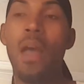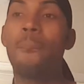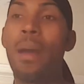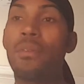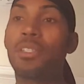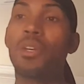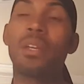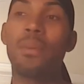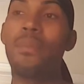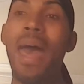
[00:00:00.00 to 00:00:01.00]
by
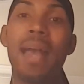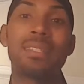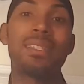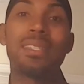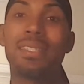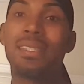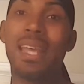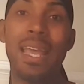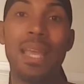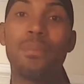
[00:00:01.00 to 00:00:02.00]
returning back to the
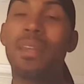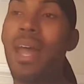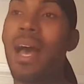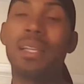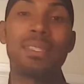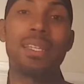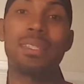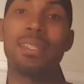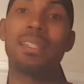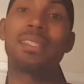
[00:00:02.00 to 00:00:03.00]
same
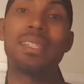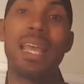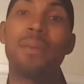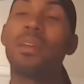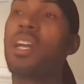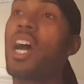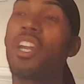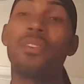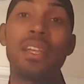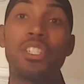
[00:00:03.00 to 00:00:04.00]
nonsense and the same
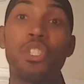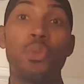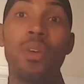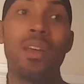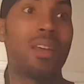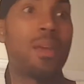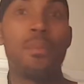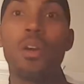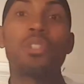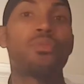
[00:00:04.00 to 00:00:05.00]
gutter that you
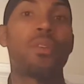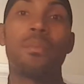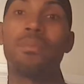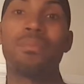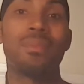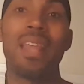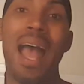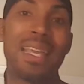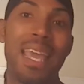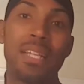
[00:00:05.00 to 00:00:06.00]
emerged from.
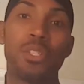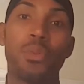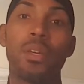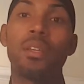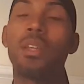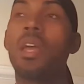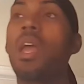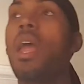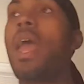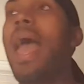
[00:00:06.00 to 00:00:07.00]
I can't do it.
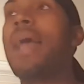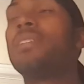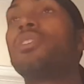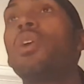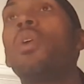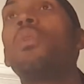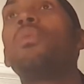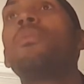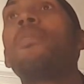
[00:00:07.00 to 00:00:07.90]
And so